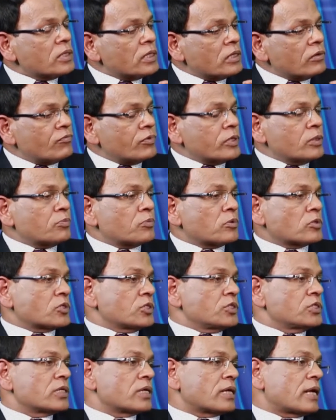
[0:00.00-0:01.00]
Every
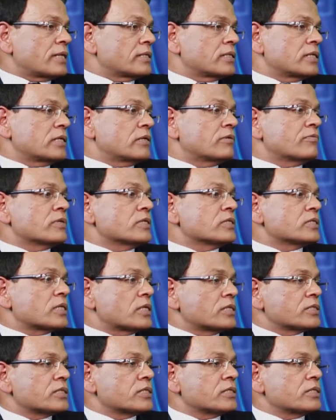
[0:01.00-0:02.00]
procedure and every
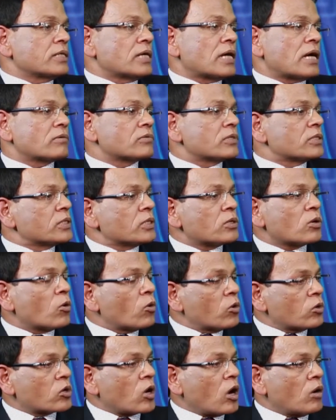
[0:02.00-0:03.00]
surgery, they have their
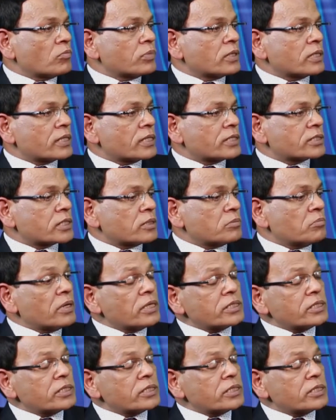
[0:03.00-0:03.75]
own complication.